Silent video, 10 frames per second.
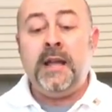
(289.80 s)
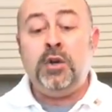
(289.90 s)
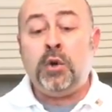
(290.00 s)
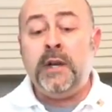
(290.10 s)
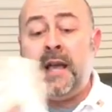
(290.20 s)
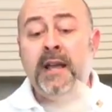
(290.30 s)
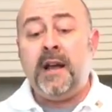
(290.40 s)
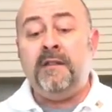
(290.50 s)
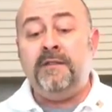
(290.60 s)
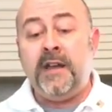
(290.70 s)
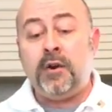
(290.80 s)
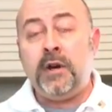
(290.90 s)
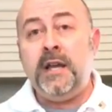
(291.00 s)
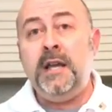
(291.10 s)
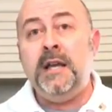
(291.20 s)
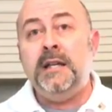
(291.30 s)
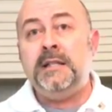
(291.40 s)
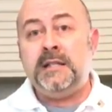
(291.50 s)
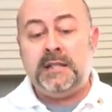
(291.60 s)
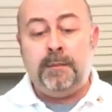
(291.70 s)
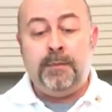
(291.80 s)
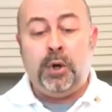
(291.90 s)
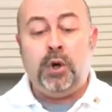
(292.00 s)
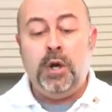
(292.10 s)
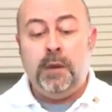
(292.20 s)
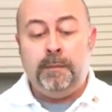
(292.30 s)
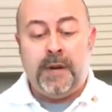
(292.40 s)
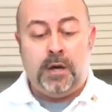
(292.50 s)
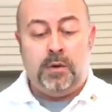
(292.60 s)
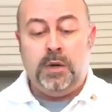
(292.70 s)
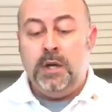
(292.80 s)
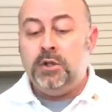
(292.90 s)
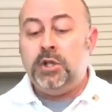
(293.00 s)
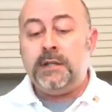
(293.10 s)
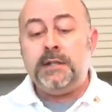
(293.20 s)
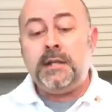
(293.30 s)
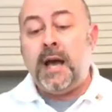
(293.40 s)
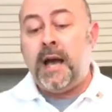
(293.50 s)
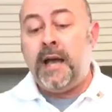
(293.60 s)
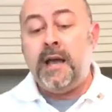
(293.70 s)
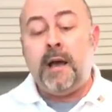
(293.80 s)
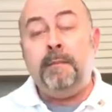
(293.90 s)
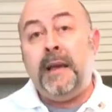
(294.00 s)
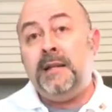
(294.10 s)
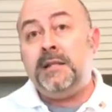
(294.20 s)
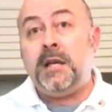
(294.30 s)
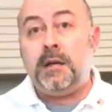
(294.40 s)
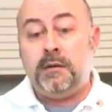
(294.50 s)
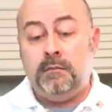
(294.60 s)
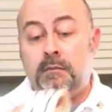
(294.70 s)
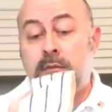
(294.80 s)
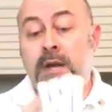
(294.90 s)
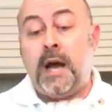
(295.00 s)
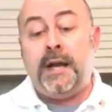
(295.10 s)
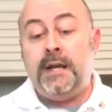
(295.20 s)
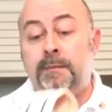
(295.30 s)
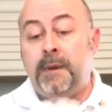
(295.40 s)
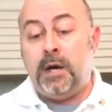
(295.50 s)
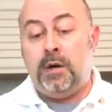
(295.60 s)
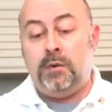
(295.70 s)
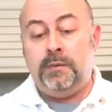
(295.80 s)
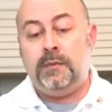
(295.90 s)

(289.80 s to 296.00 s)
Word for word: and create a very simple bow. Just tie a basic knotted bow.